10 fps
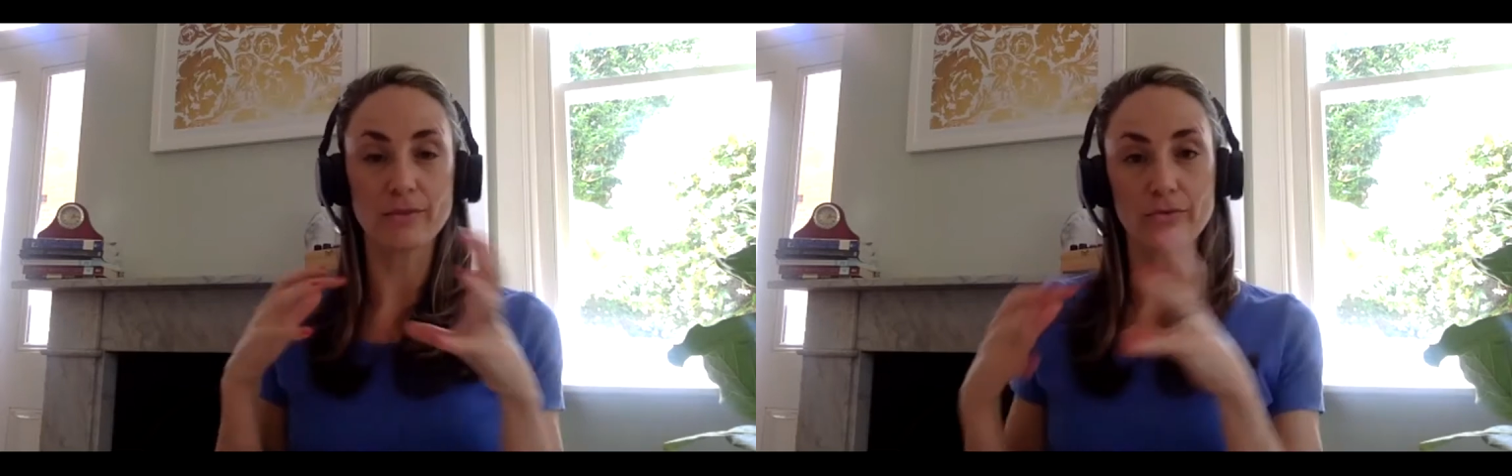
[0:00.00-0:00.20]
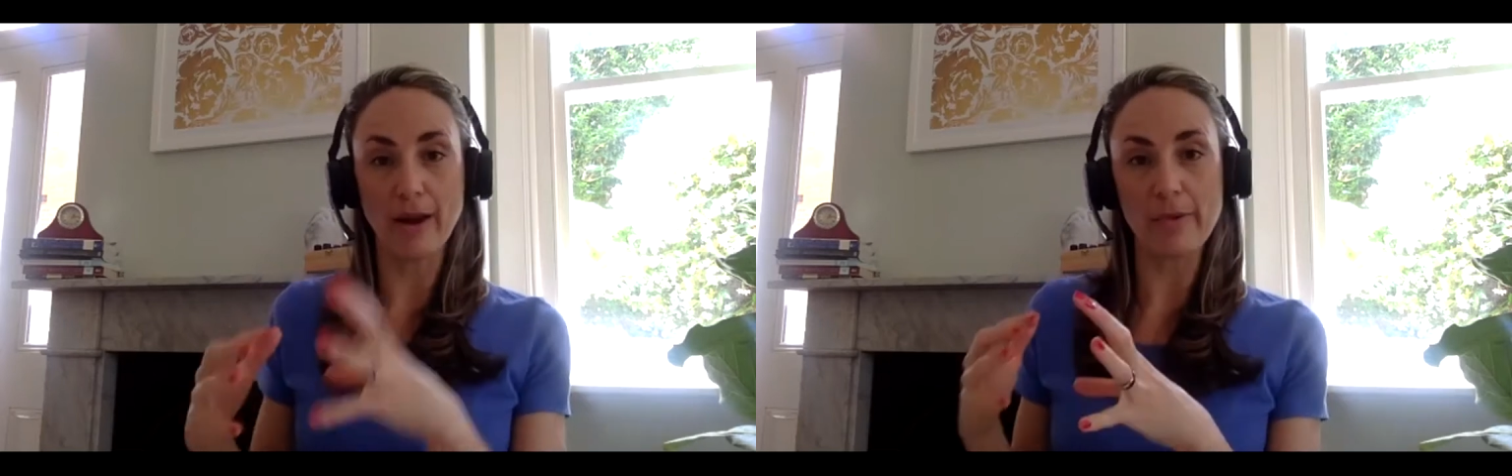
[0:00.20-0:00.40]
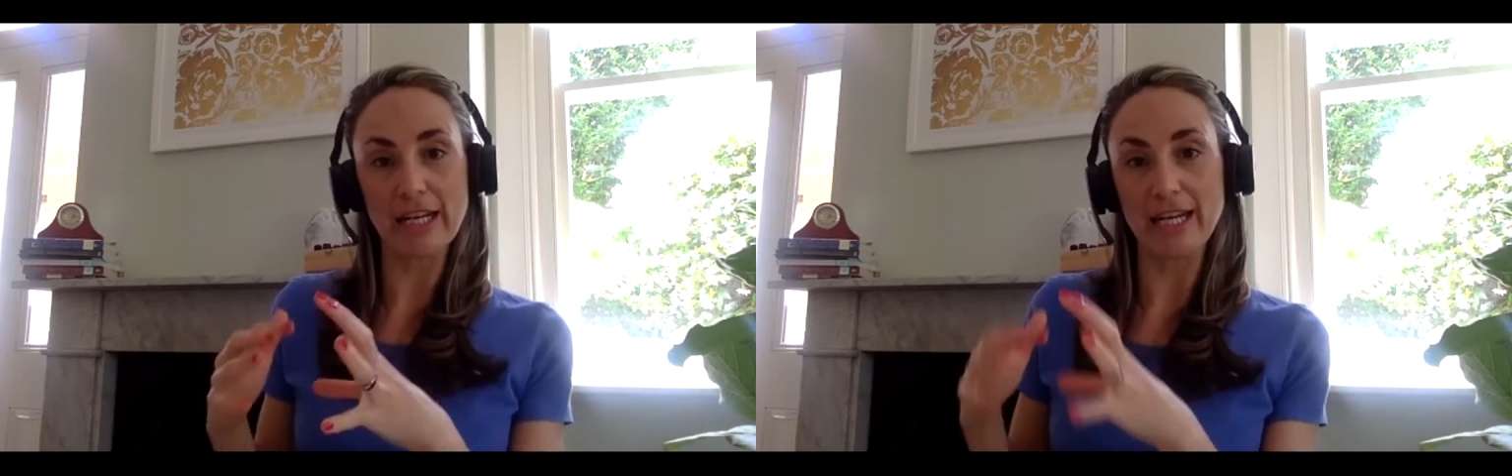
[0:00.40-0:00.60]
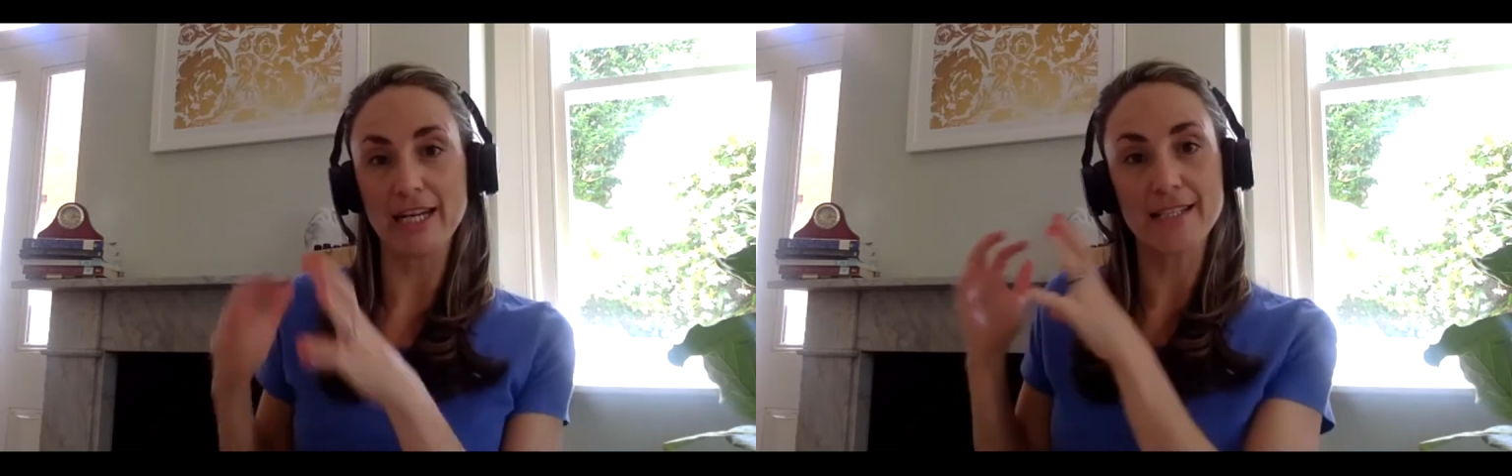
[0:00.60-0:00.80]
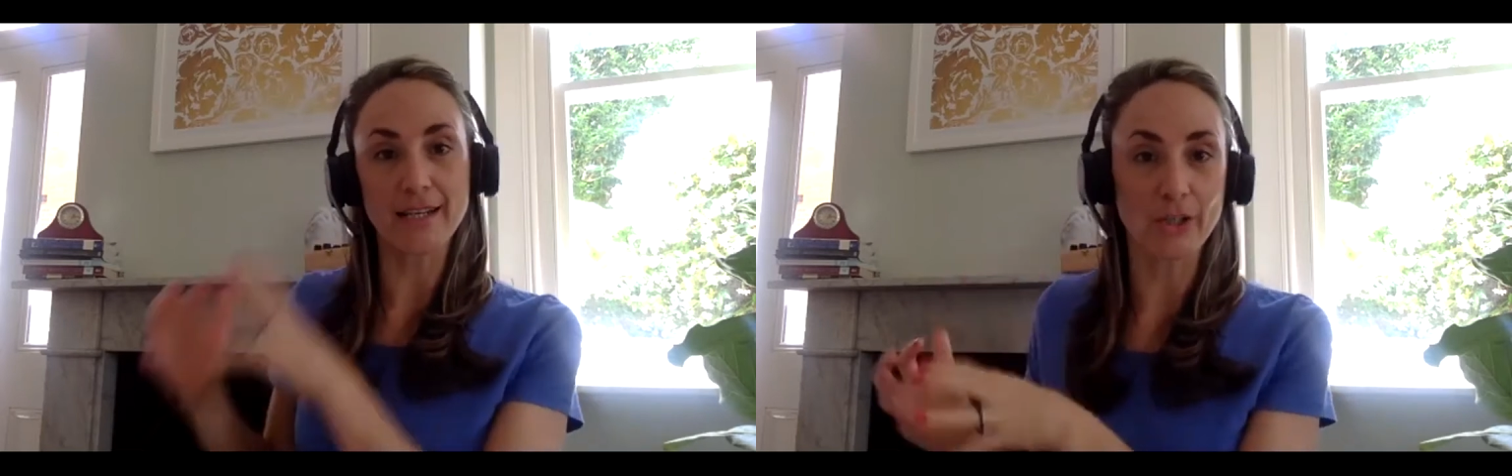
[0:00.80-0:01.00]

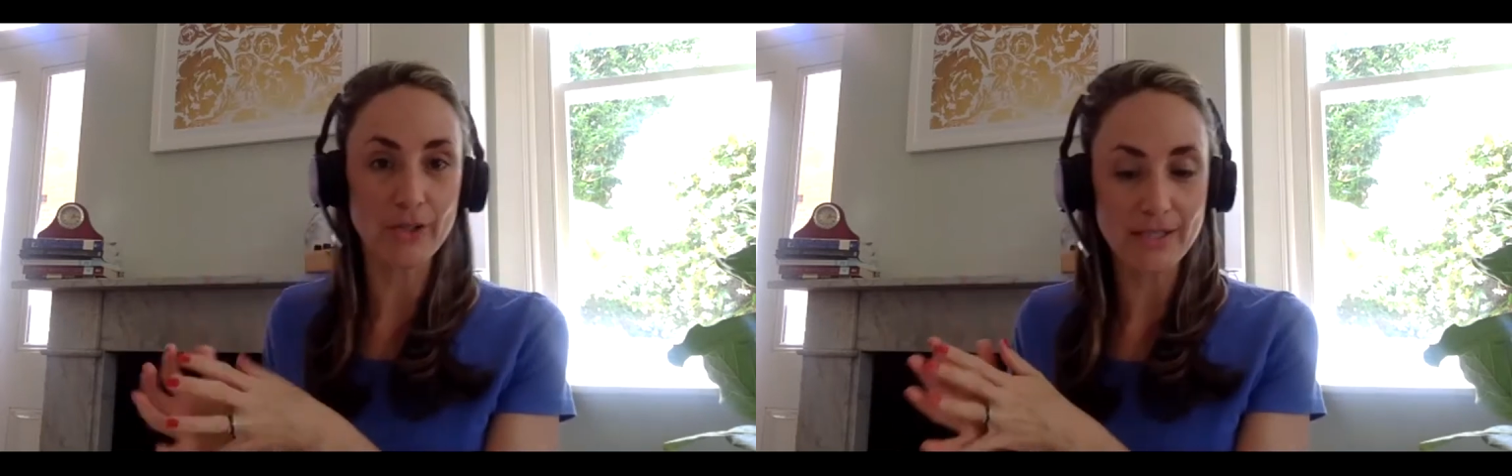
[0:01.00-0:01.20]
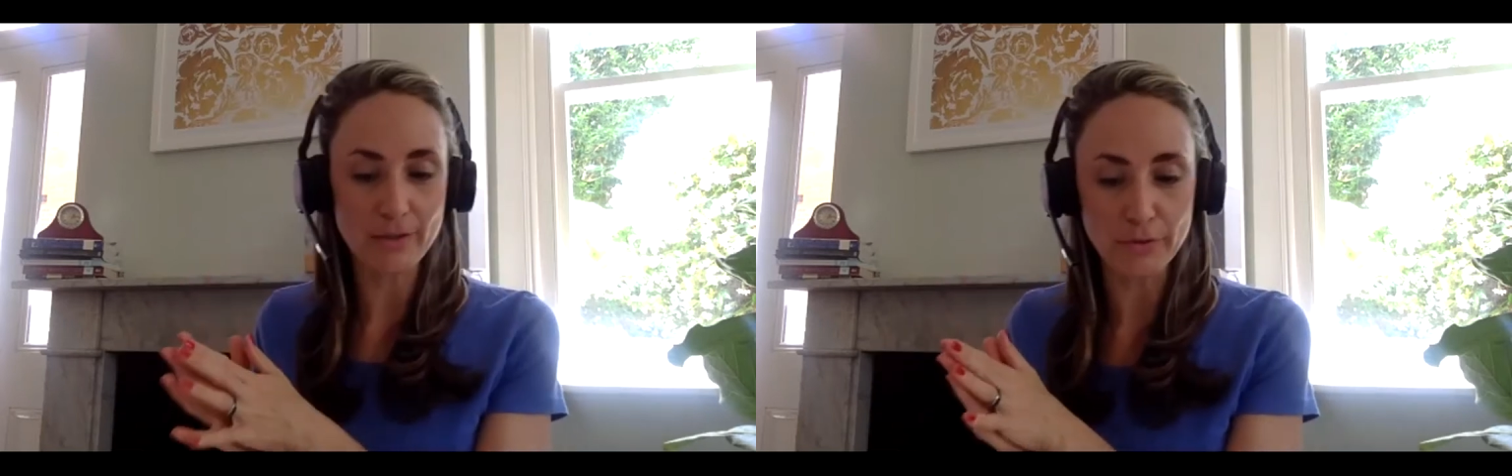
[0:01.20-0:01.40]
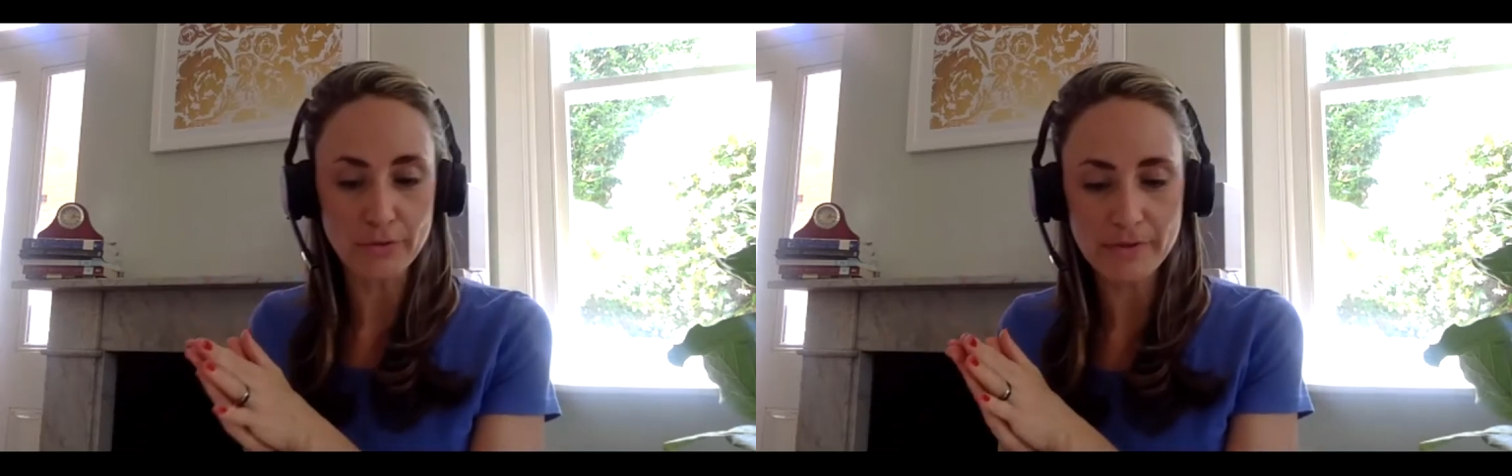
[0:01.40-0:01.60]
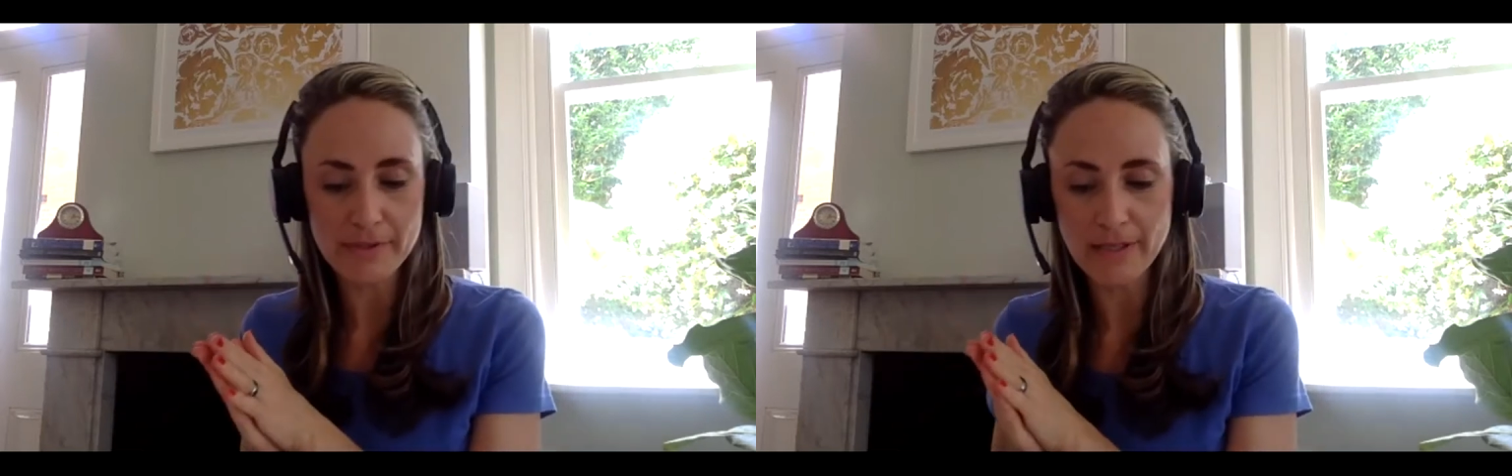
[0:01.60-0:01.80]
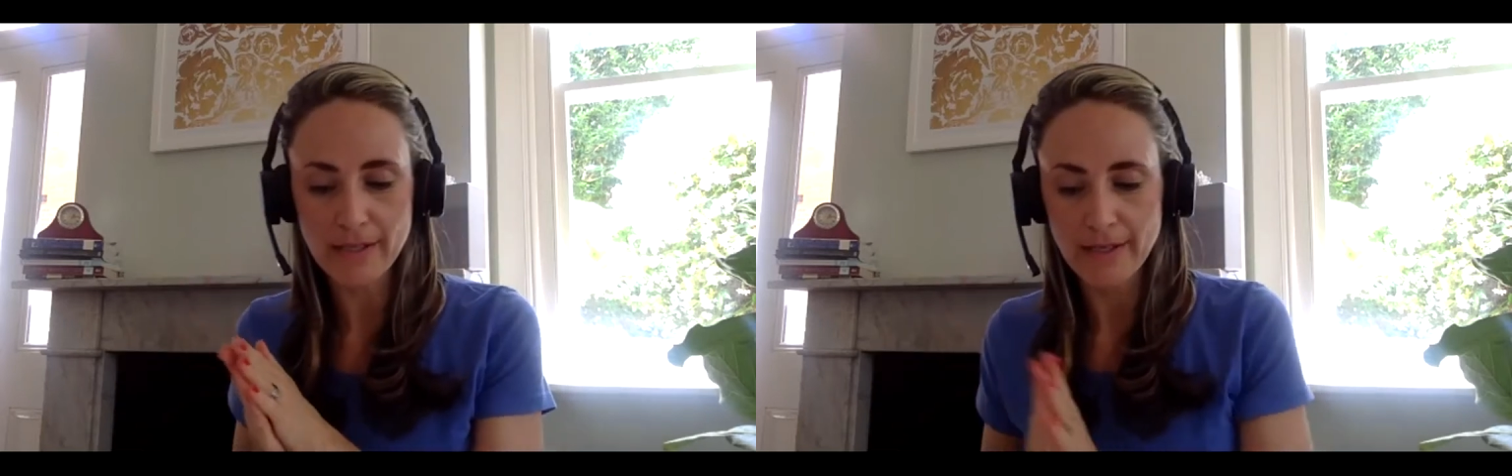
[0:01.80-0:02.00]
remedies, and crystals